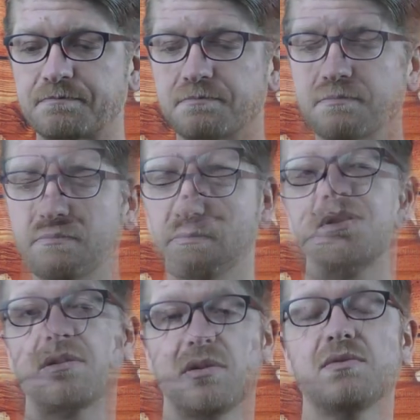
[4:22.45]

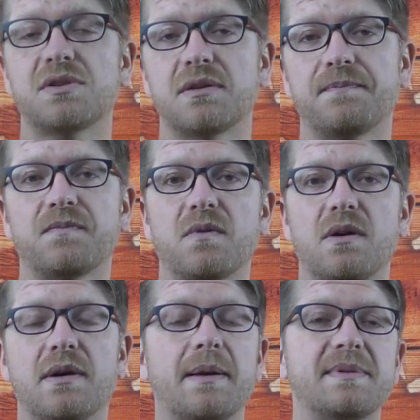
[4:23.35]
Substitution.
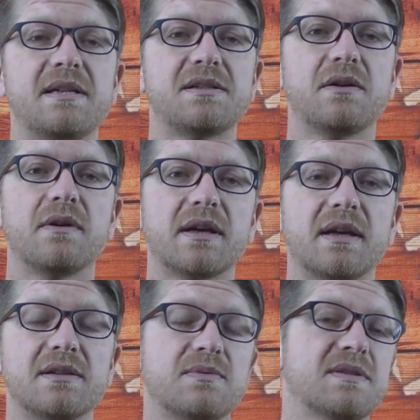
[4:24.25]
When I'm teaching
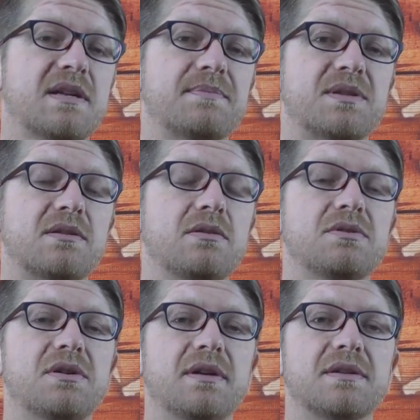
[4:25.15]
kids what
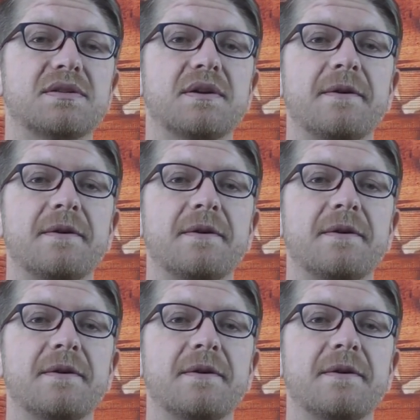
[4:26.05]
substitution is,